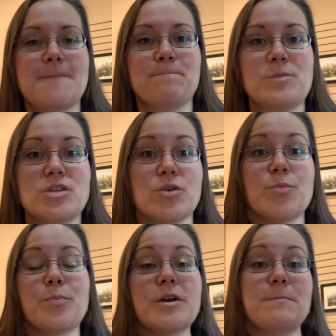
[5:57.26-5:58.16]
So
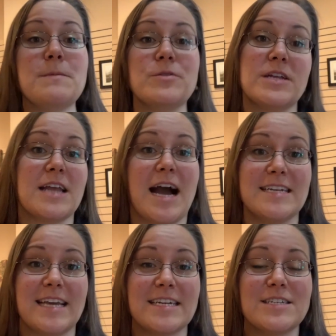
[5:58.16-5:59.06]
putting people in
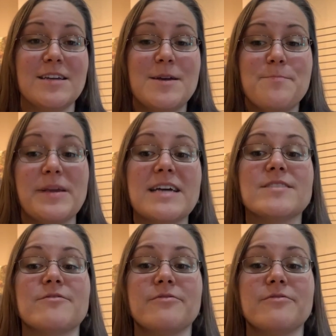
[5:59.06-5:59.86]
contact because of